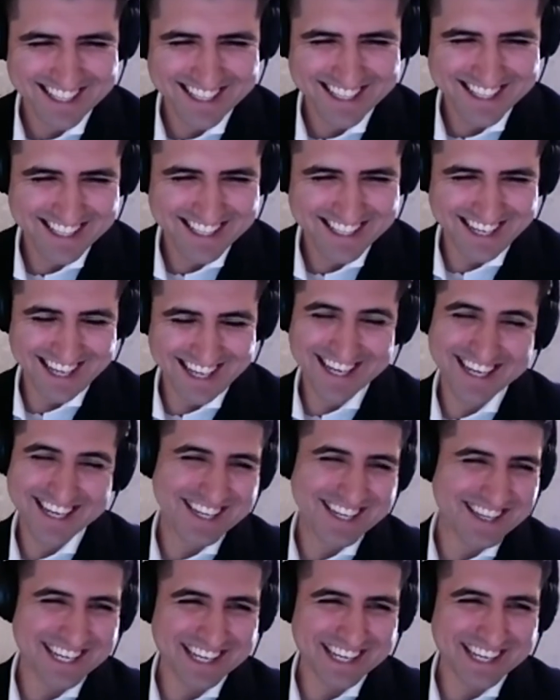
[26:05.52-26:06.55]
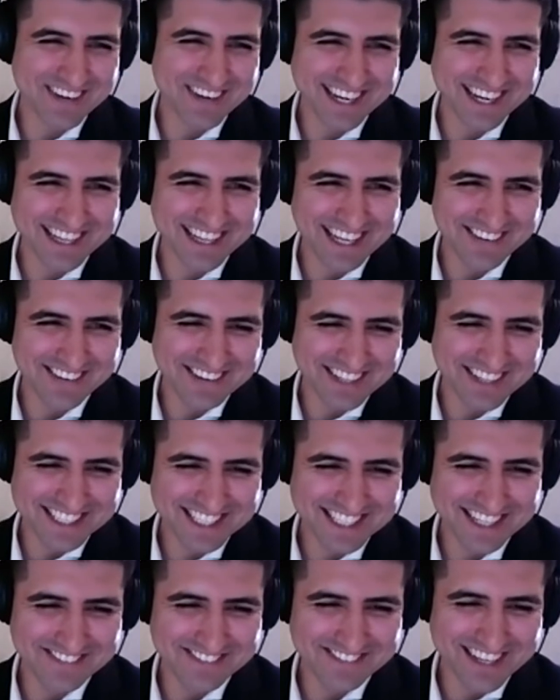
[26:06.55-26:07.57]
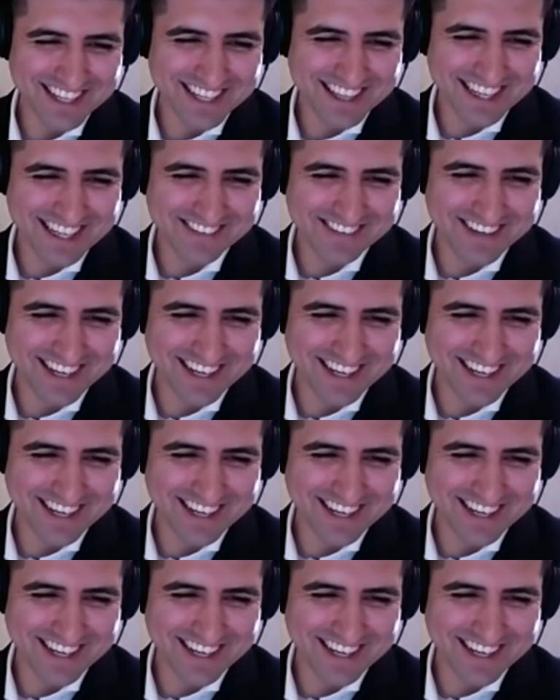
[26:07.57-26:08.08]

I didn't think about it that way. That's a good way to think about it.